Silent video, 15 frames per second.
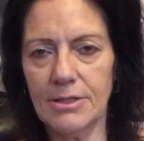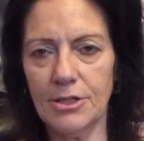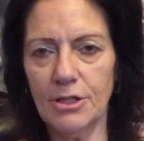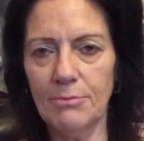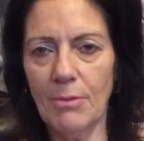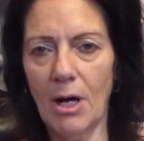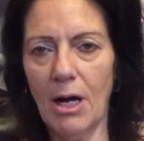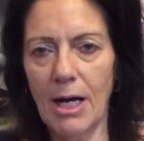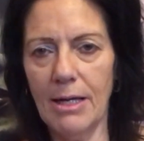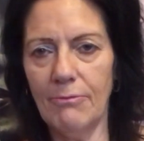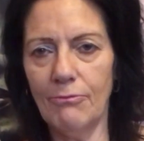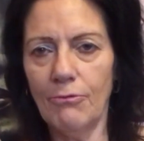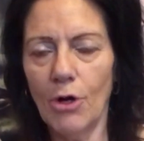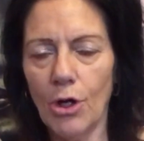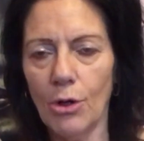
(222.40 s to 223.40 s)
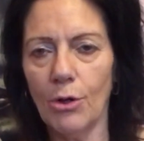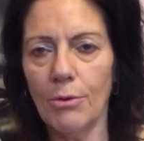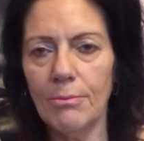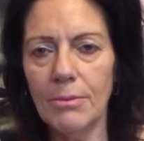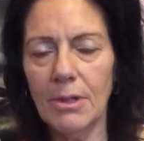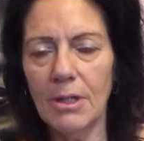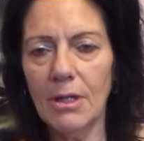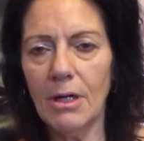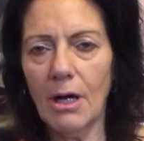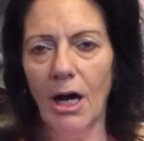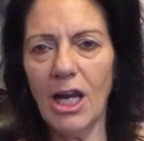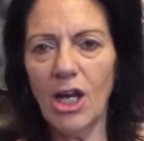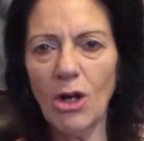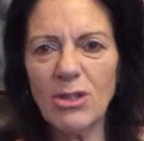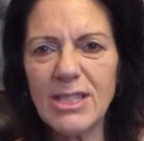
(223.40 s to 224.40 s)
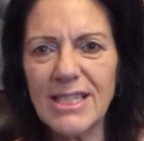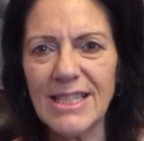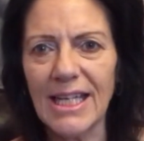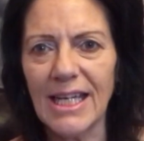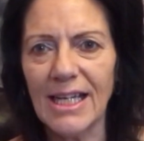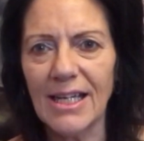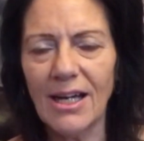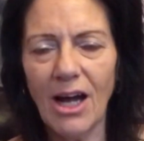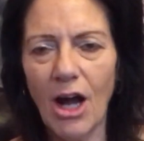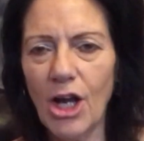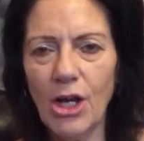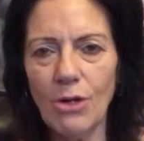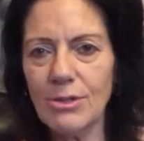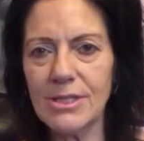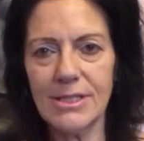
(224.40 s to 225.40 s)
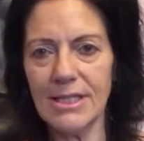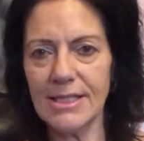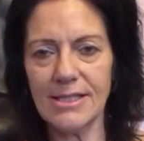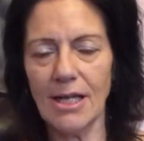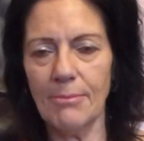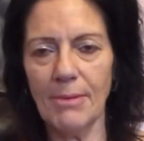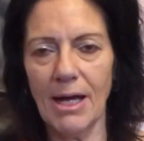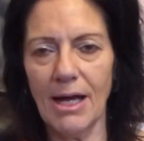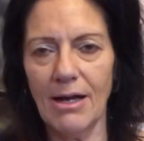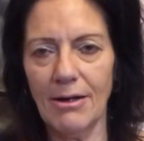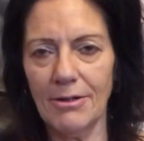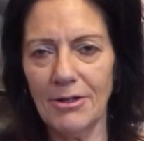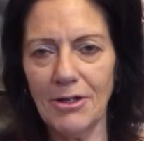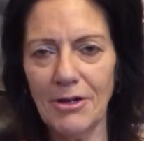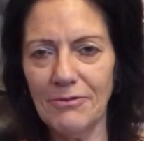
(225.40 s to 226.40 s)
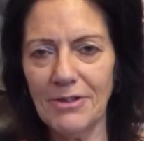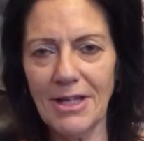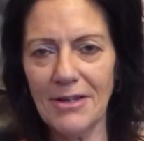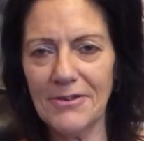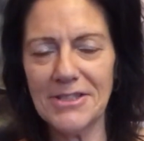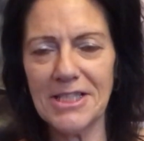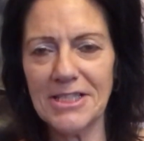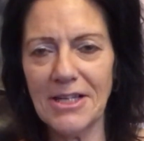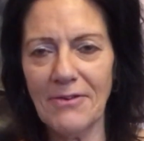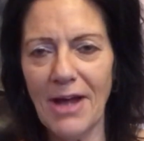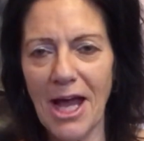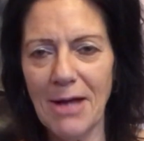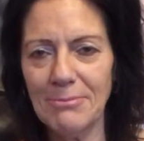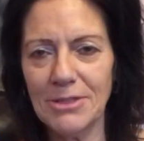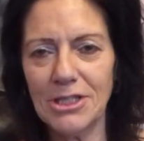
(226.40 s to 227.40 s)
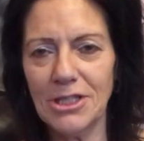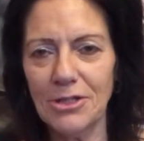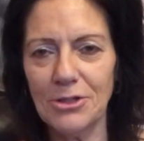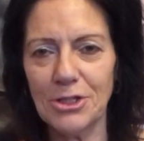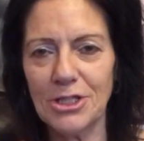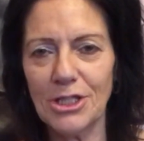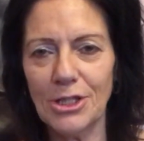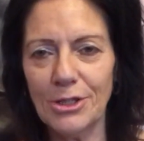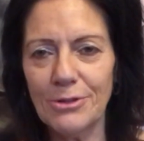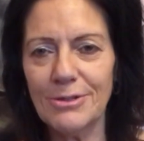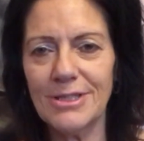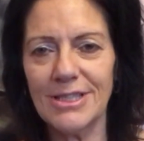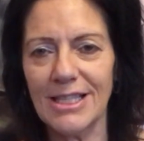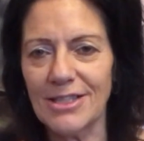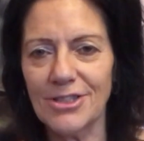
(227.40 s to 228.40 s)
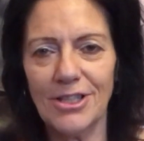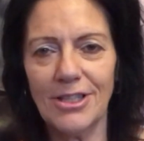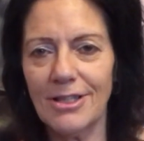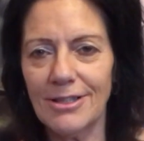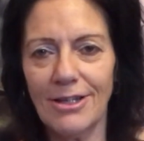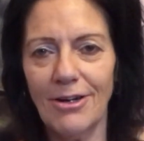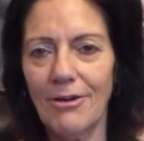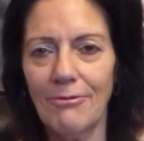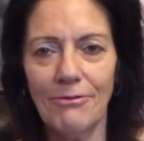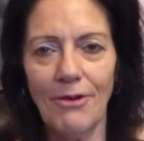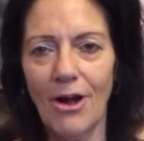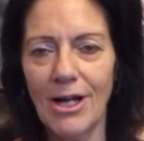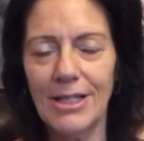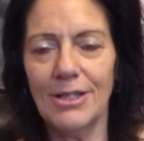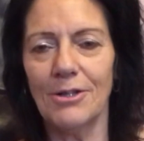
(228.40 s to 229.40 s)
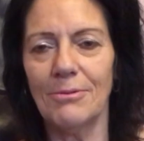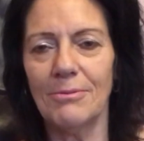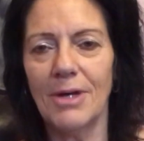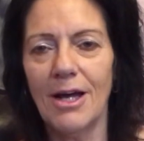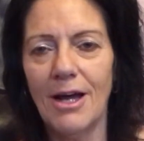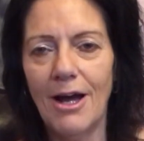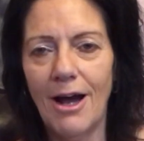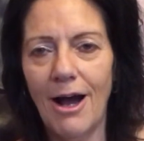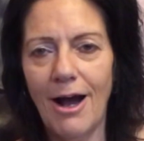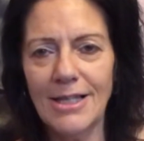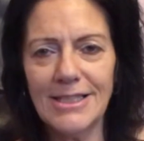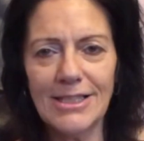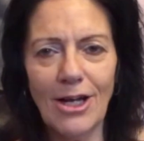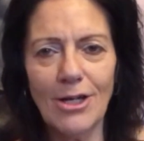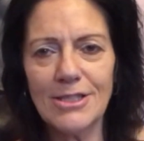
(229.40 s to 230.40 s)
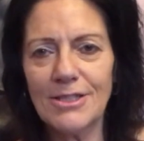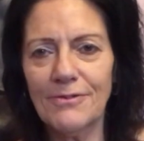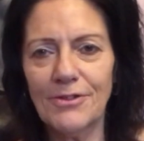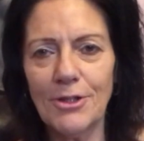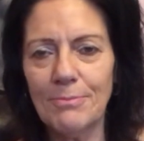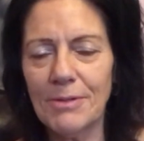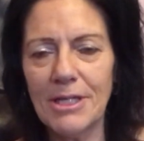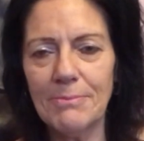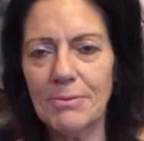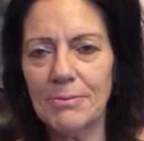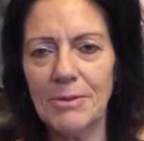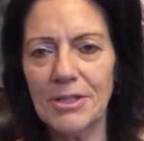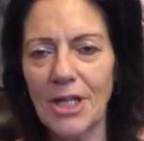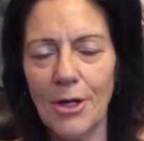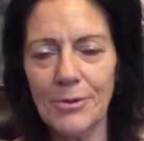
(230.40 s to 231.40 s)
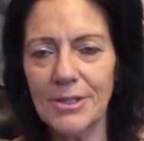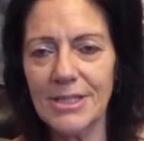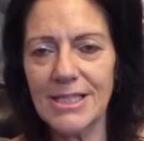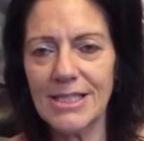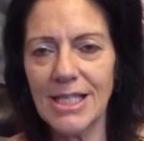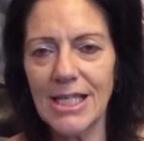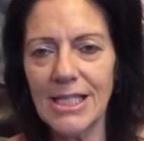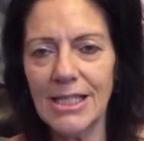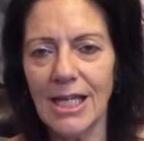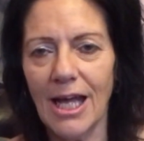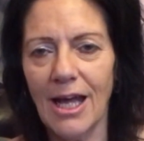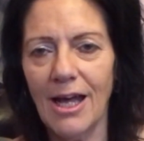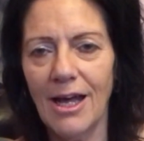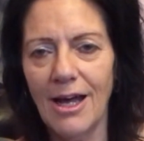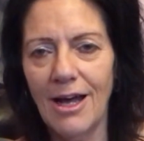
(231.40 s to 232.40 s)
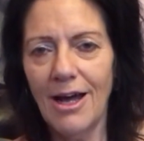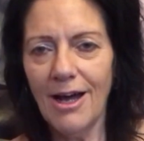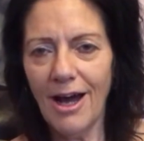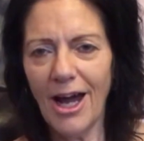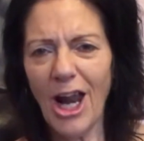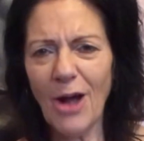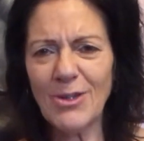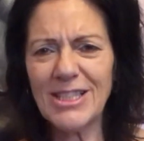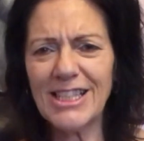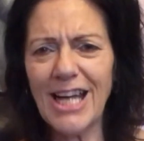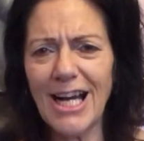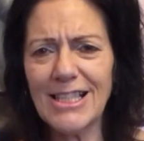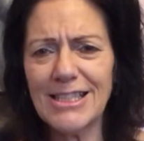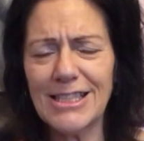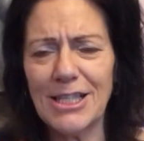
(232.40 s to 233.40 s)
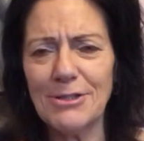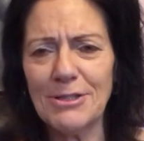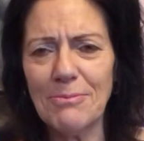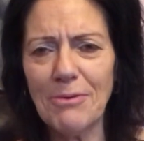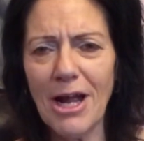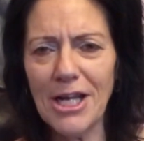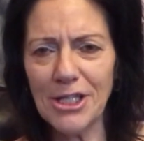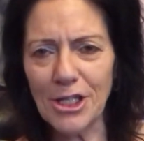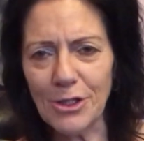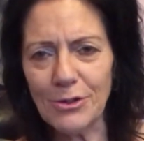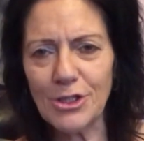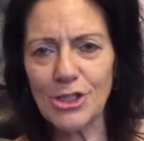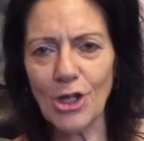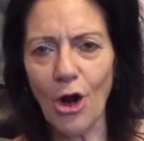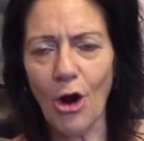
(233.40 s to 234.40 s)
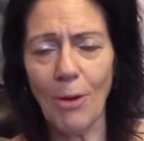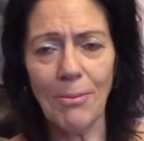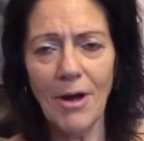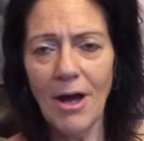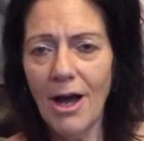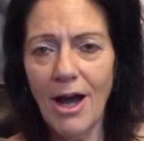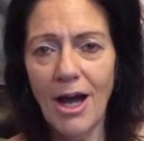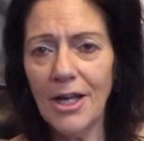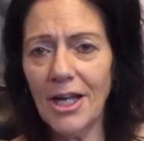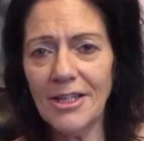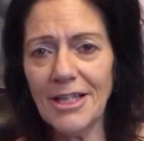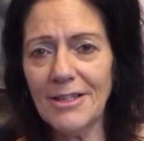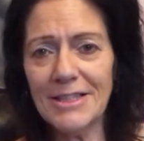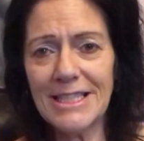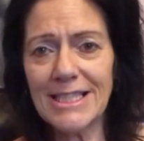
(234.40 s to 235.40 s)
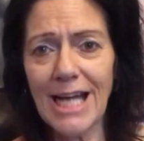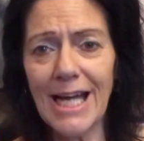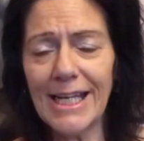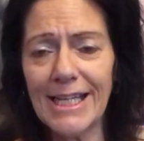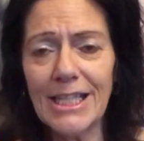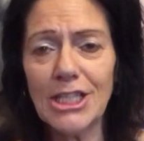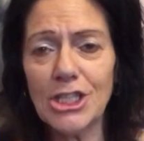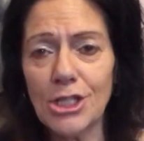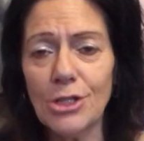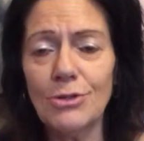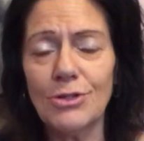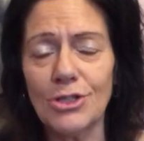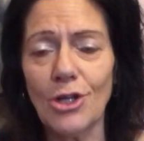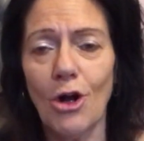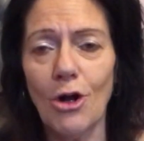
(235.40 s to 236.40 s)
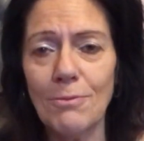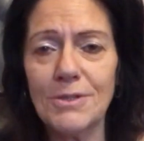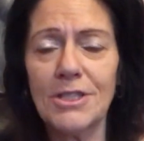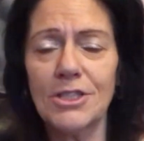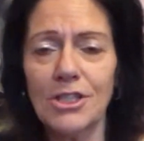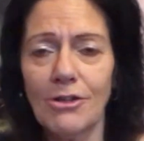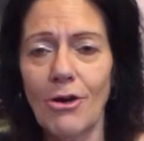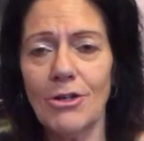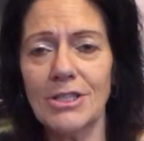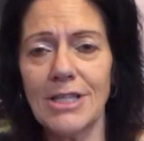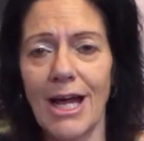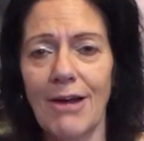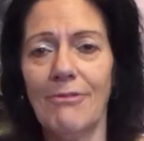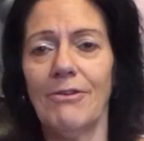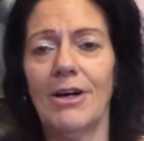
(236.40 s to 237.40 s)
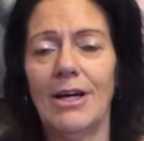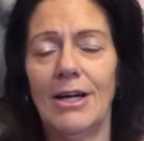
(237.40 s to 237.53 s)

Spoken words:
my room, I lost it. I lost it somehow. Has this ever happened to you? Just lose things, you can't find them. I did ask a few people, but no one had seen it. I was gutted. It was a brand new top. And I'd only taken 2 tops because you've got to have